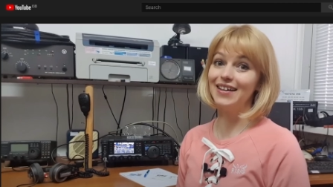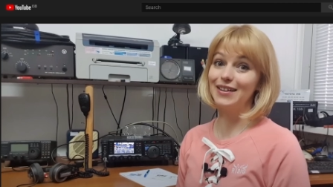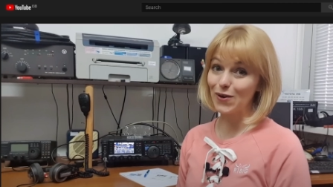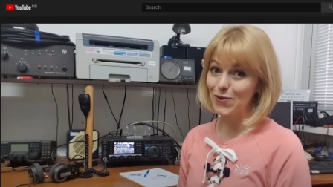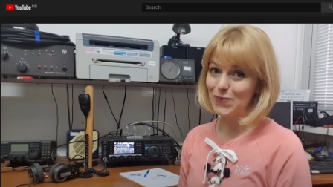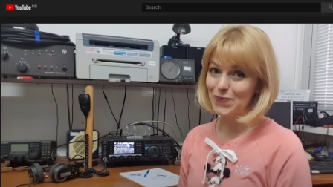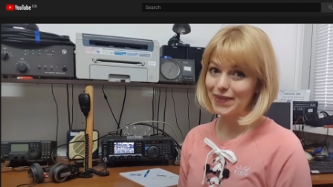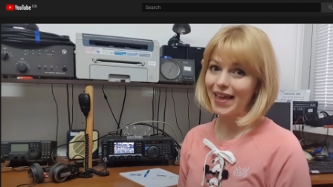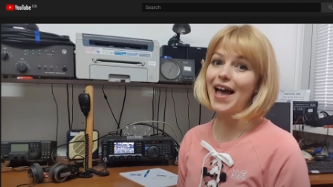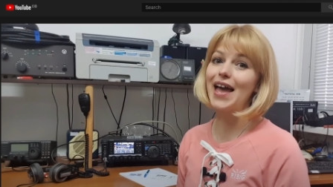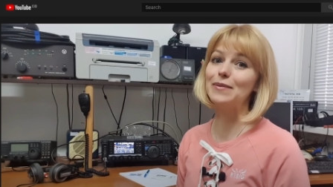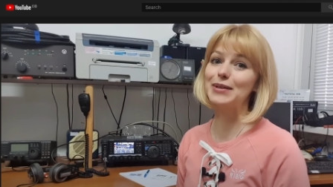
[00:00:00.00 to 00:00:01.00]
If not,
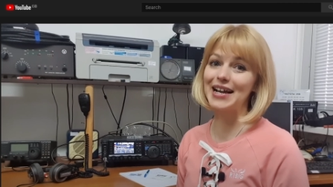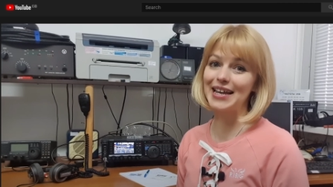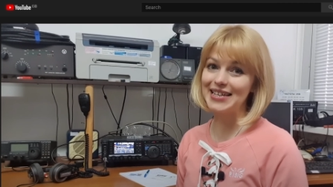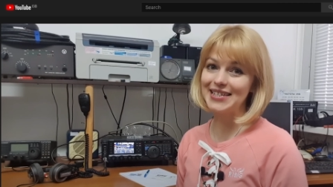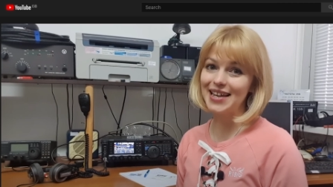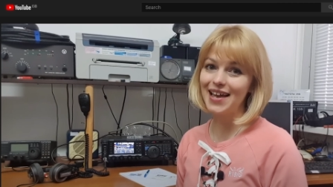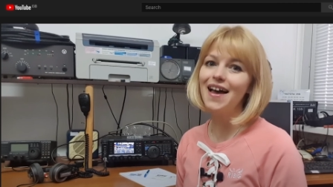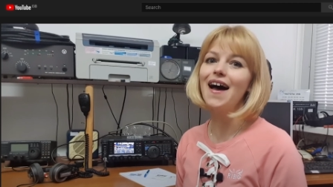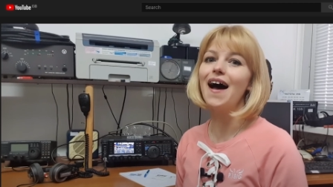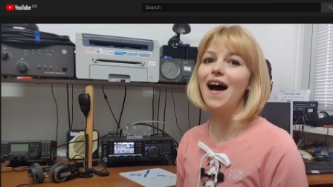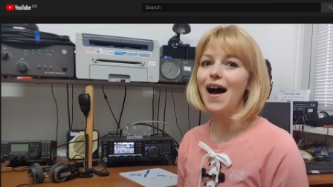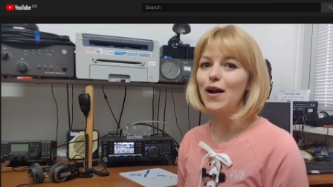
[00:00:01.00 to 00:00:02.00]
see
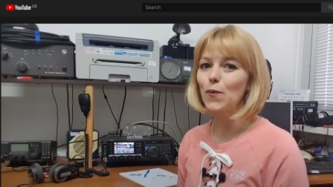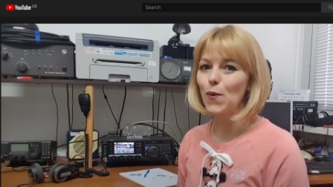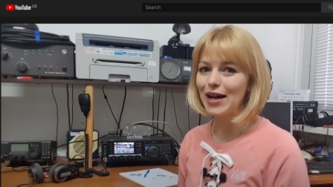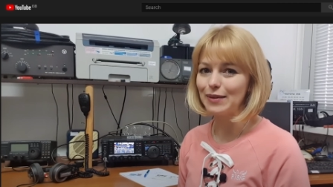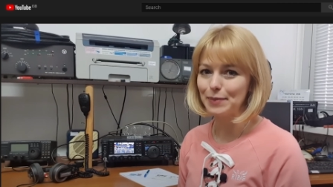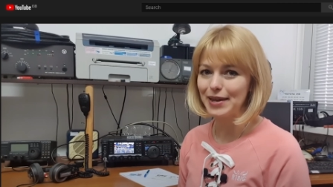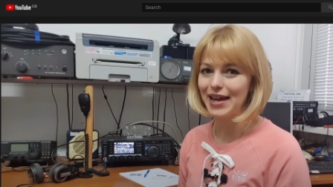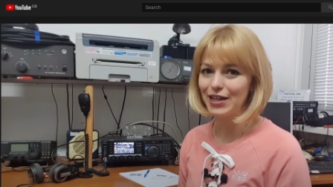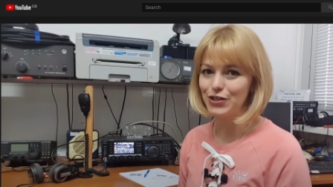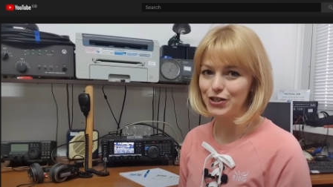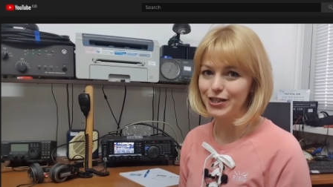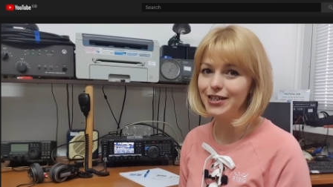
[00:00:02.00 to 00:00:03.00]
um, the link in the